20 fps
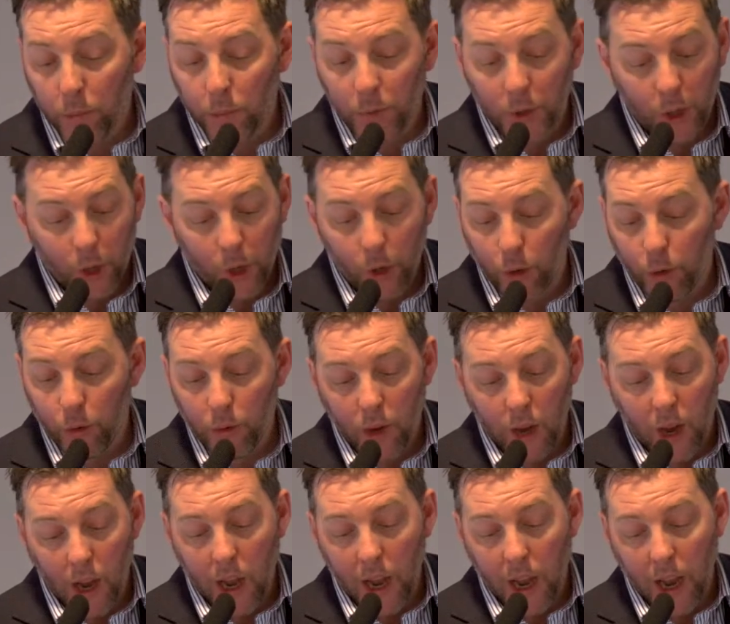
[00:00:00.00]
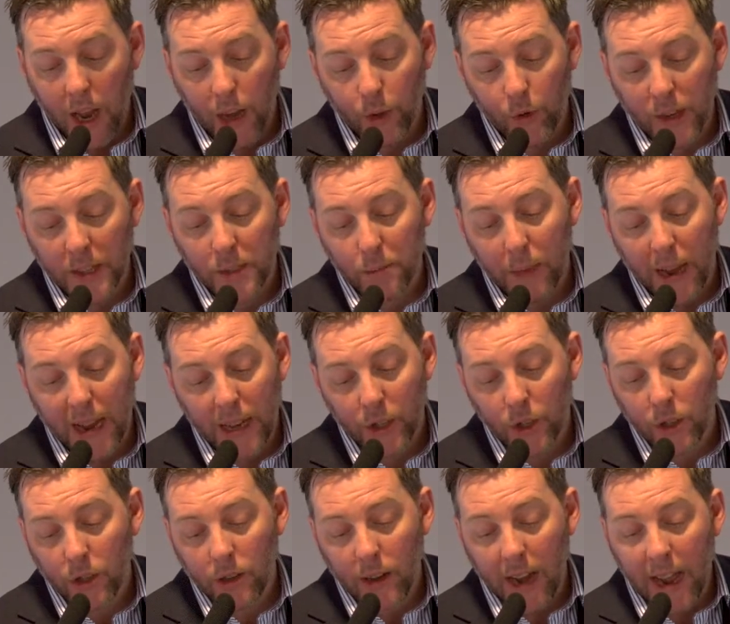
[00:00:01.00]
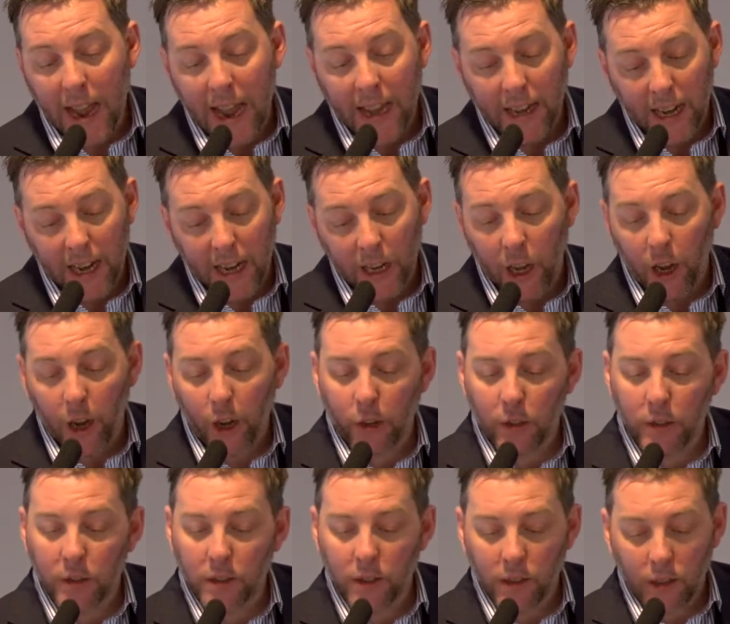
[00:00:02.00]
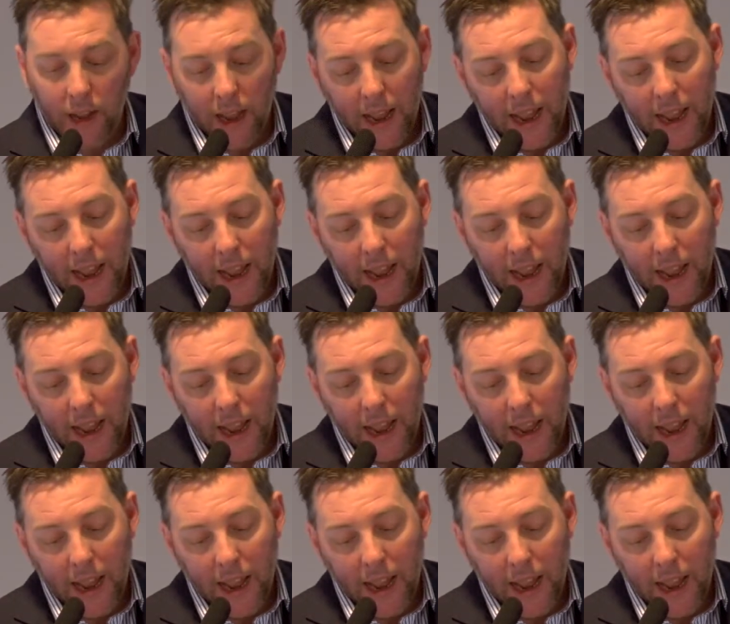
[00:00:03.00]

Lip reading: to address match, add air codes,